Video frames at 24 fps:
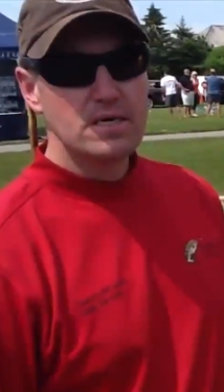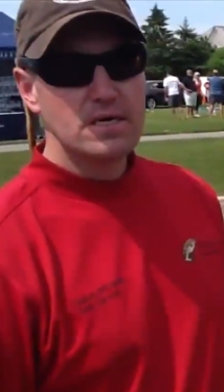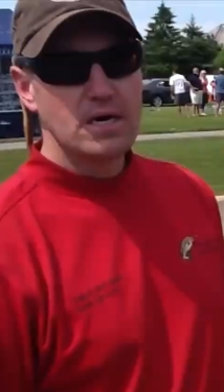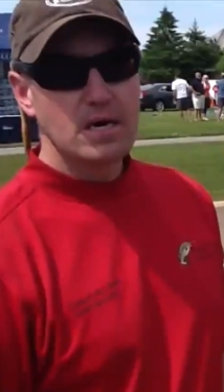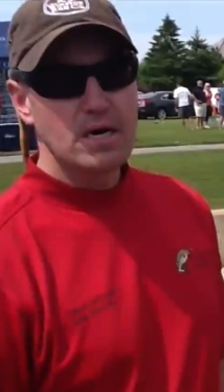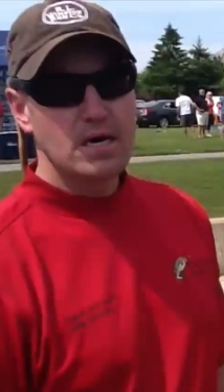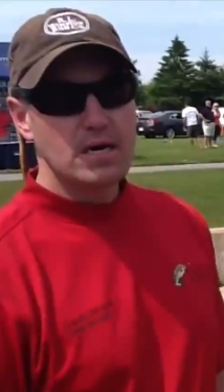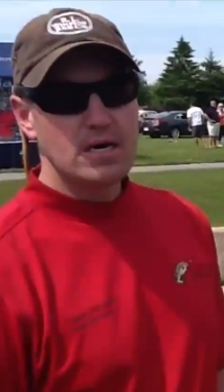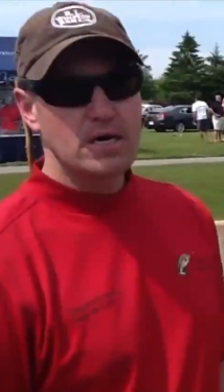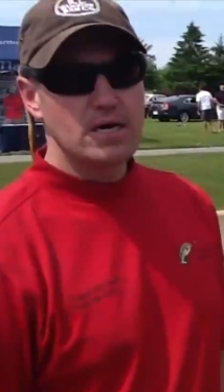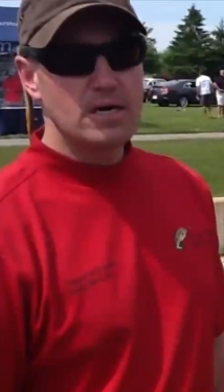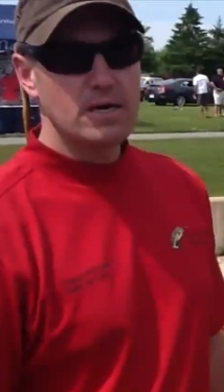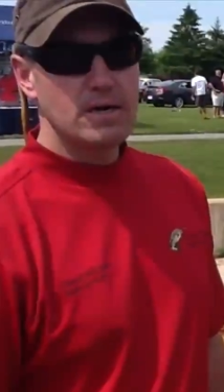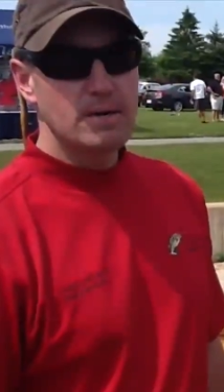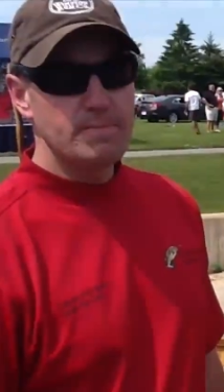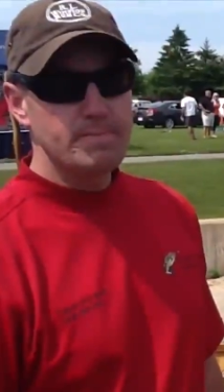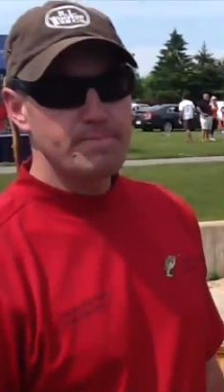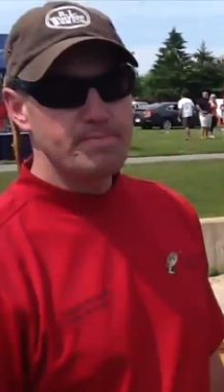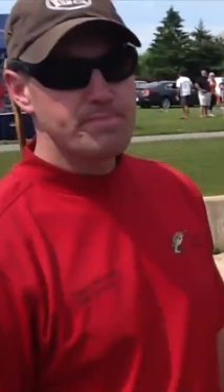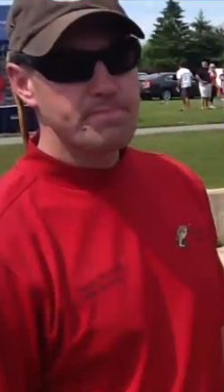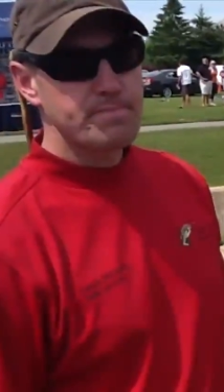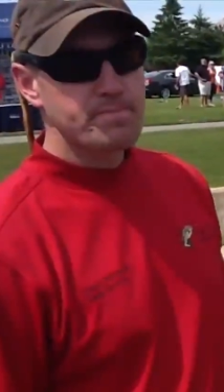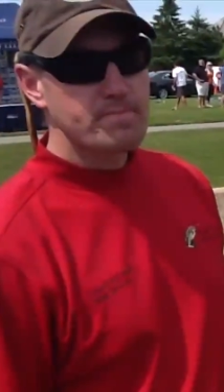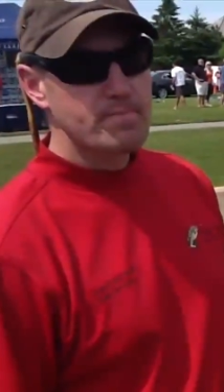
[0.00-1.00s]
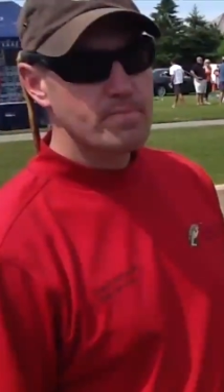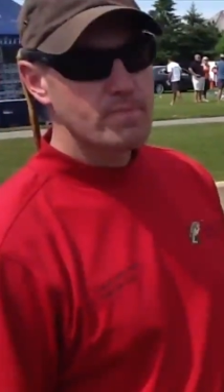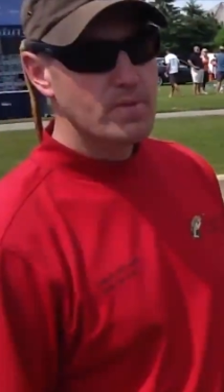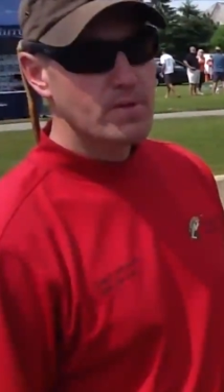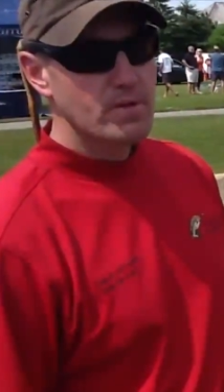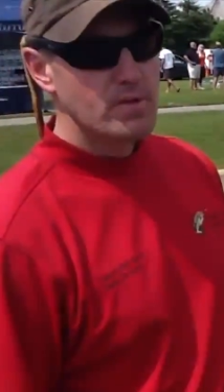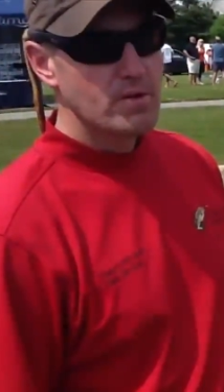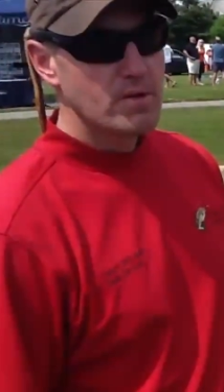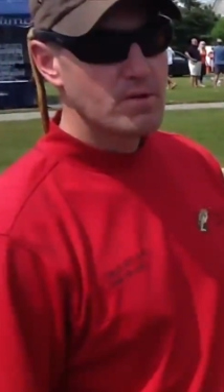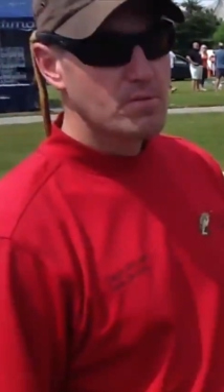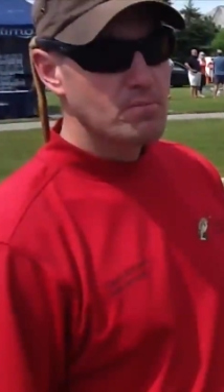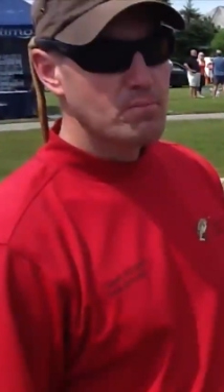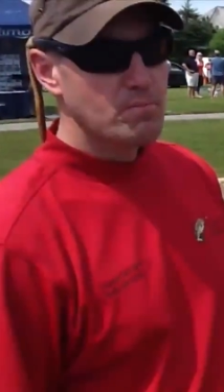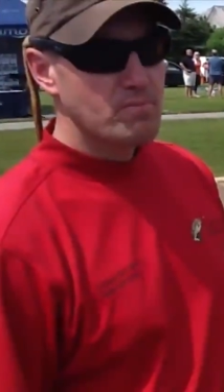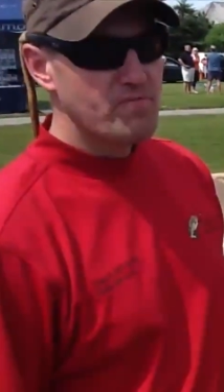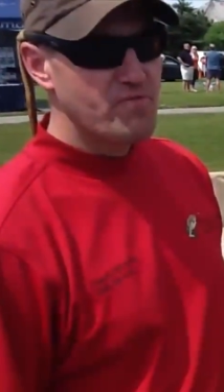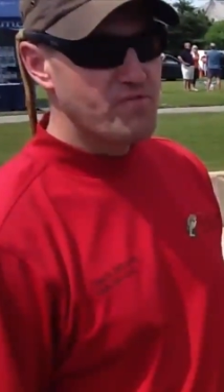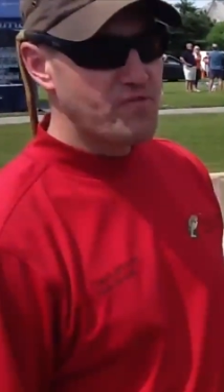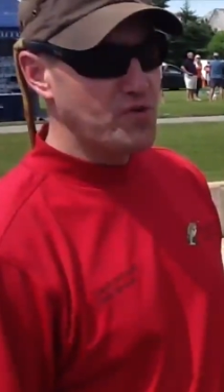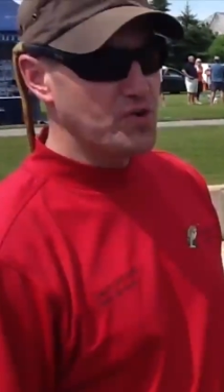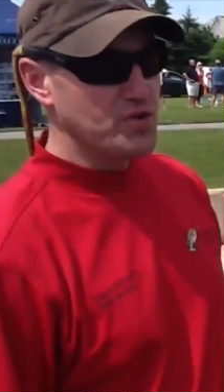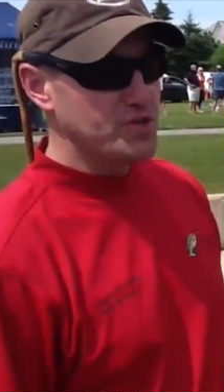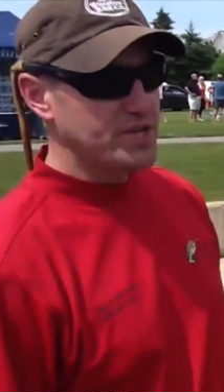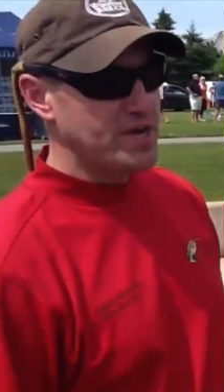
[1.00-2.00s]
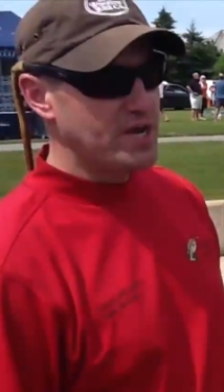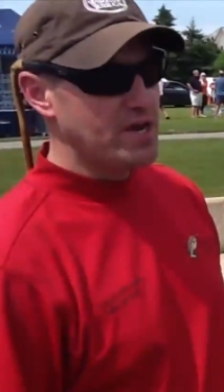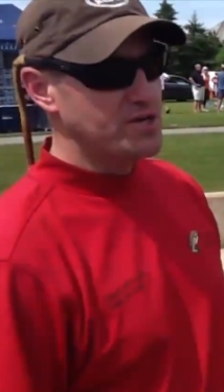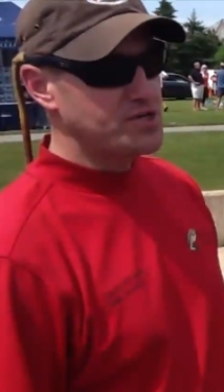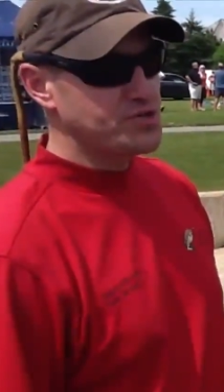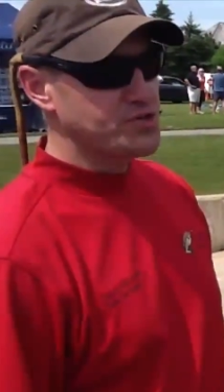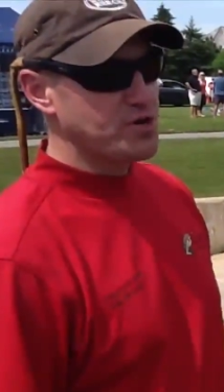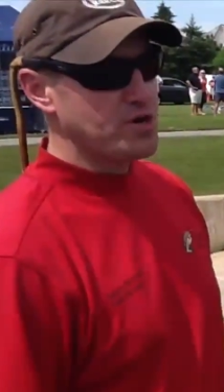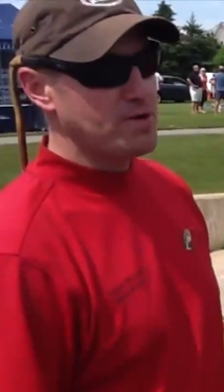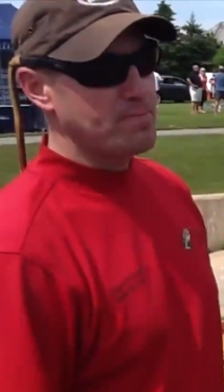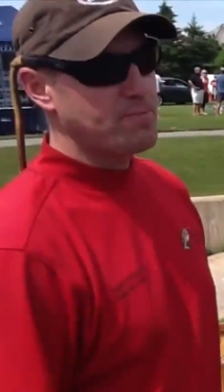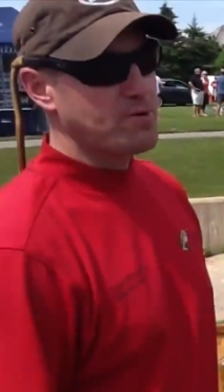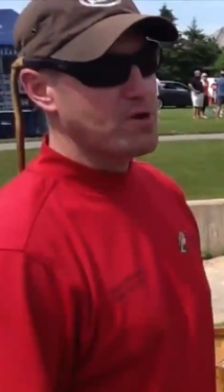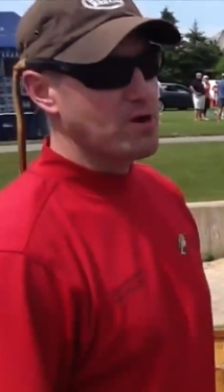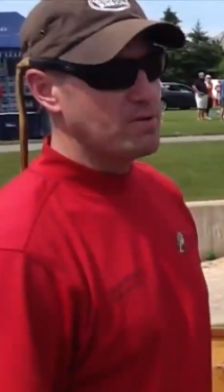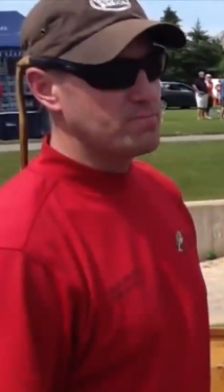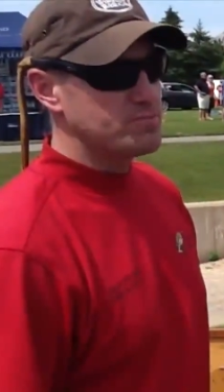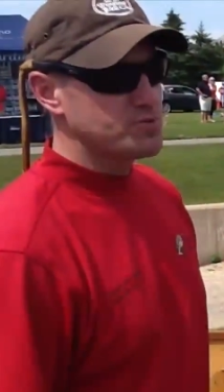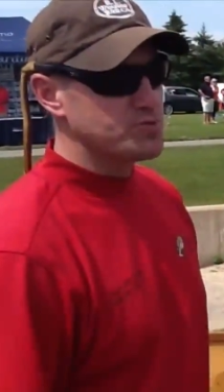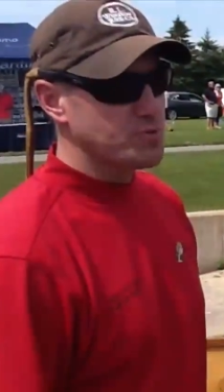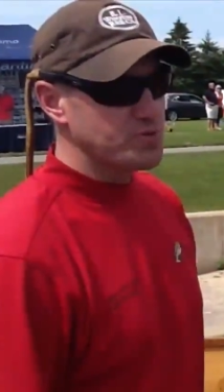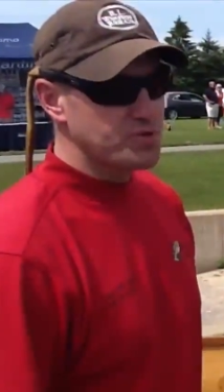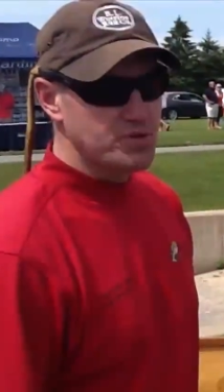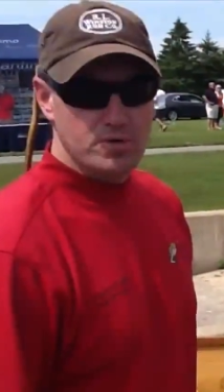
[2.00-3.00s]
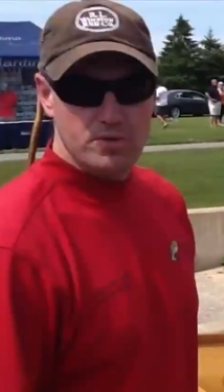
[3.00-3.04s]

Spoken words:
Full day trip comes with